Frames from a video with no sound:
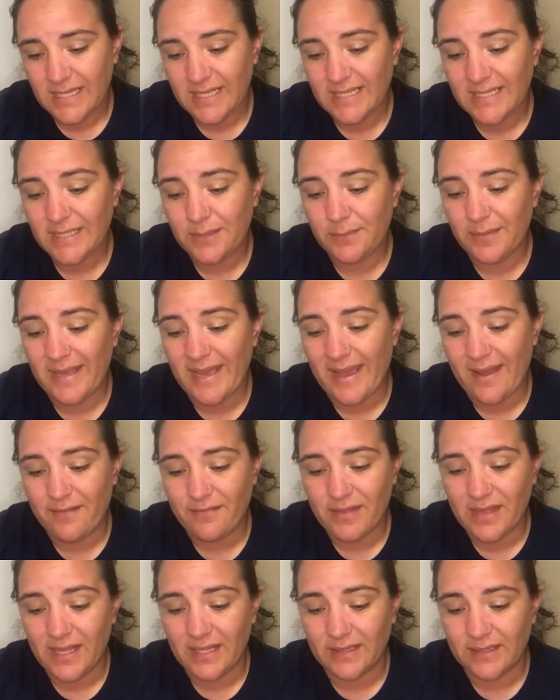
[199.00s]
Then we have
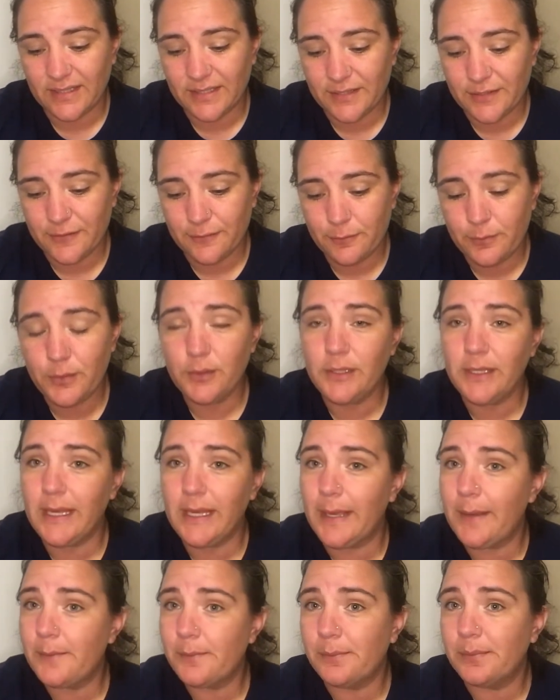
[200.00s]
that Love, Beauty,
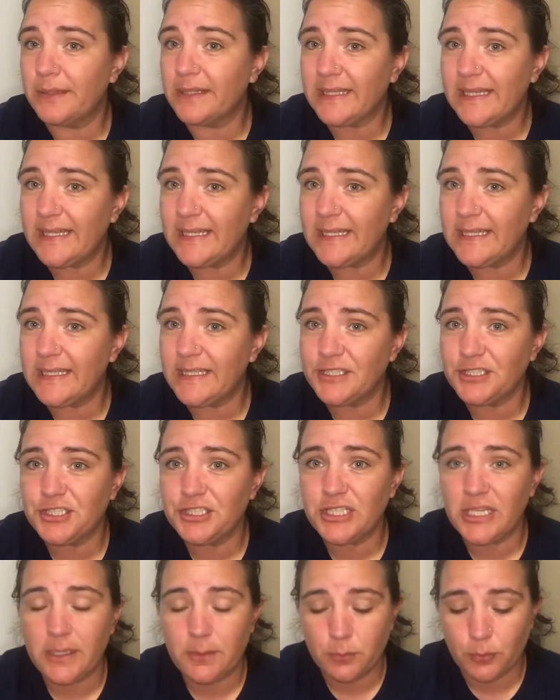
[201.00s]
and Planet and
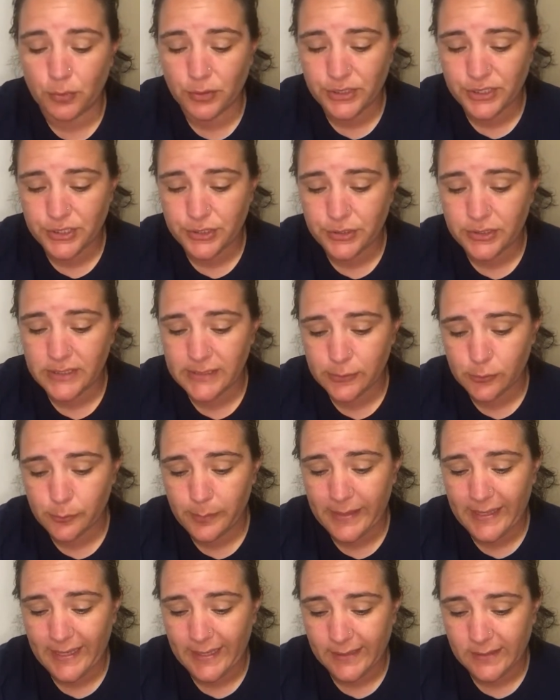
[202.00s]
Shea Moisture deal
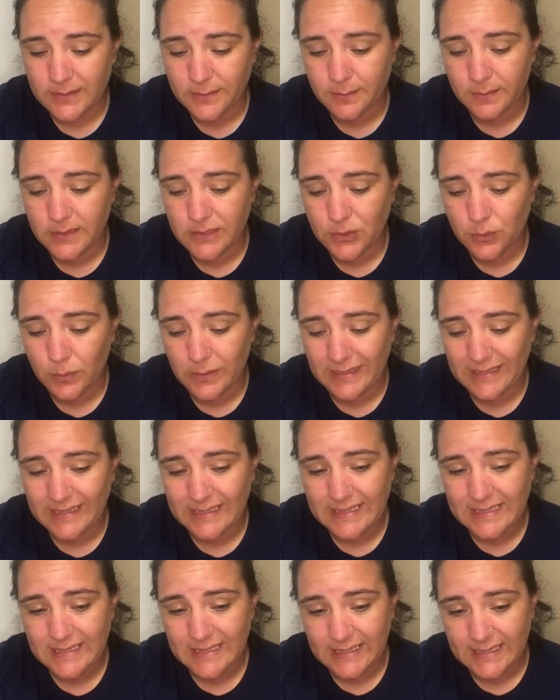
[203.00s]
back. Spend 20,
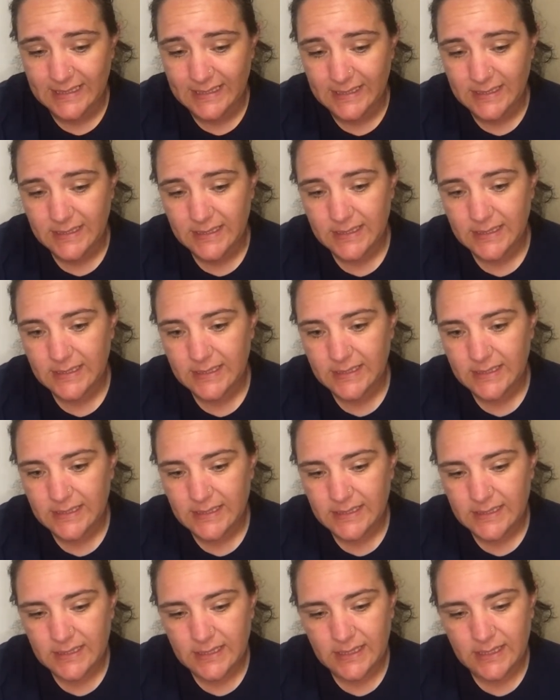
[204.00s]
get 10.
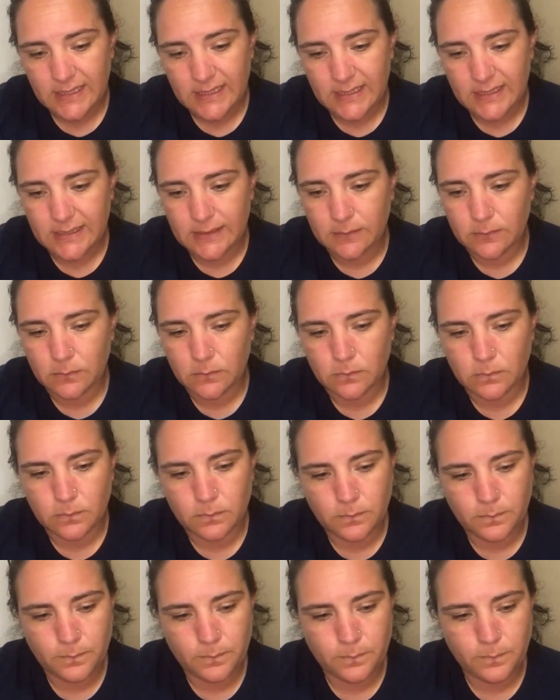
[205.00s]
Um,
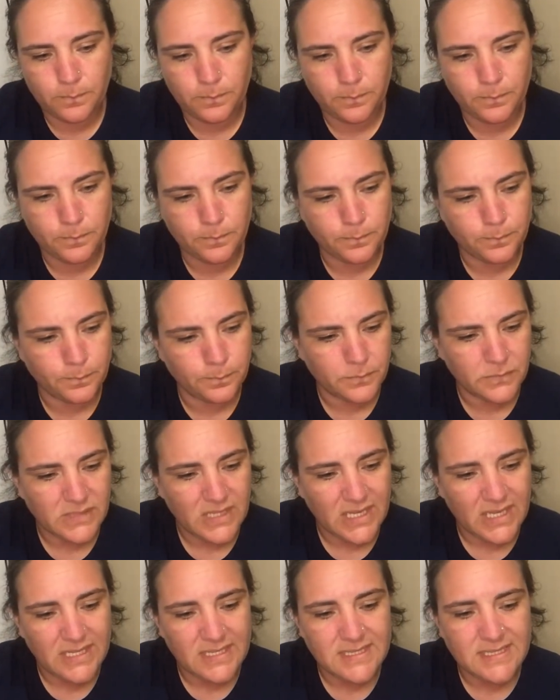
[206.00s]

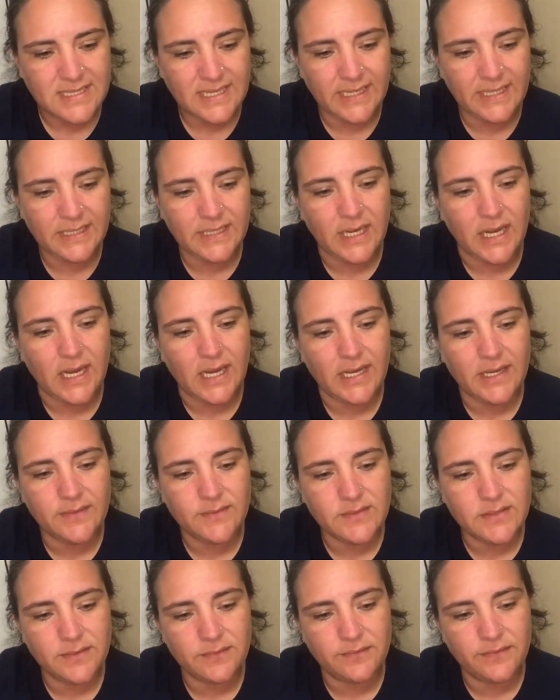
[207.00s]
St.
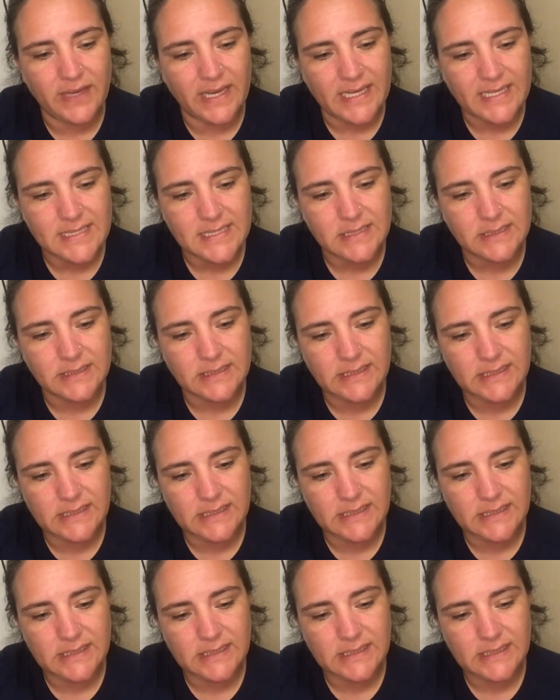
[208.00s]
Ives and
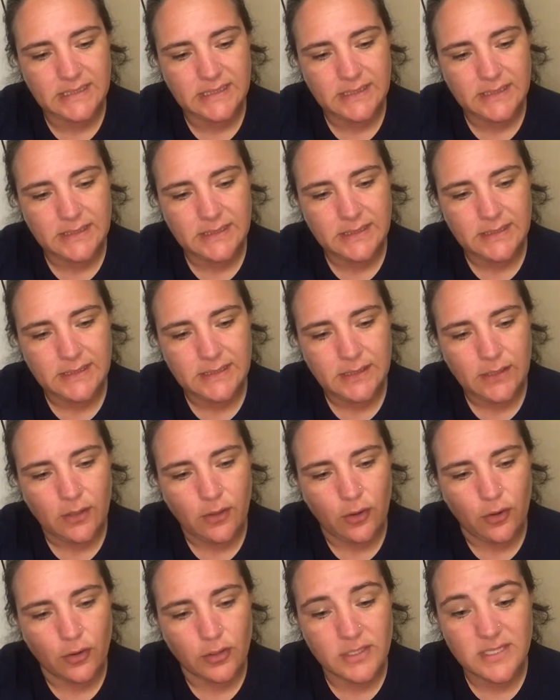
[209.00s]
Vaseline.
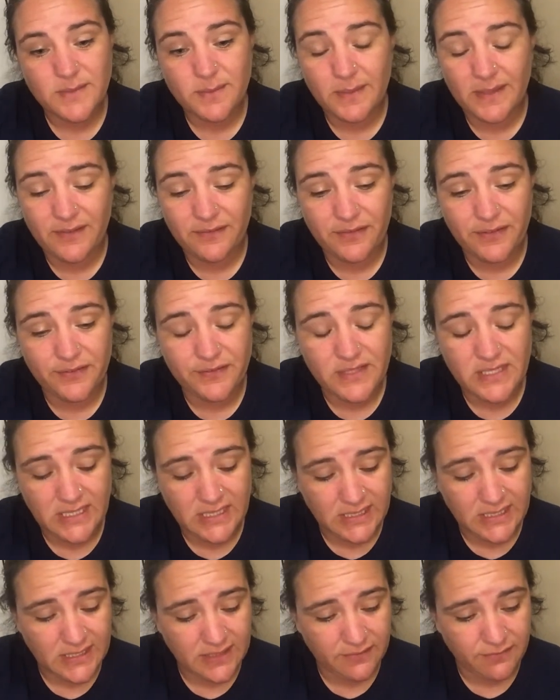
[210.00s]
Or spend
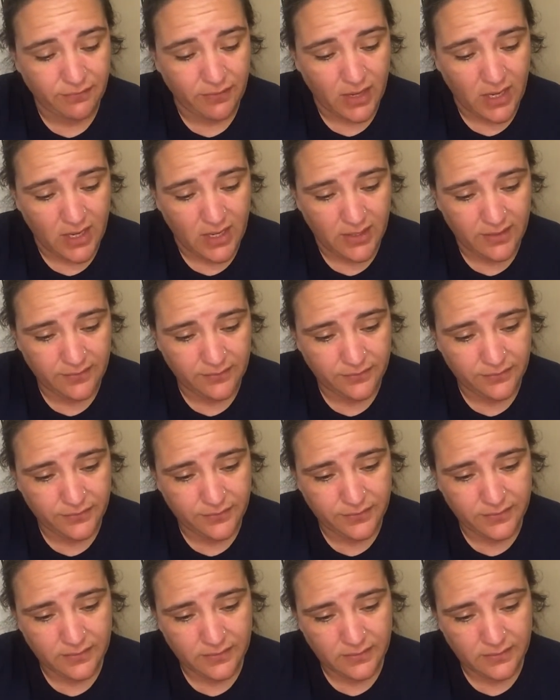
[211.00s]
15, get 5.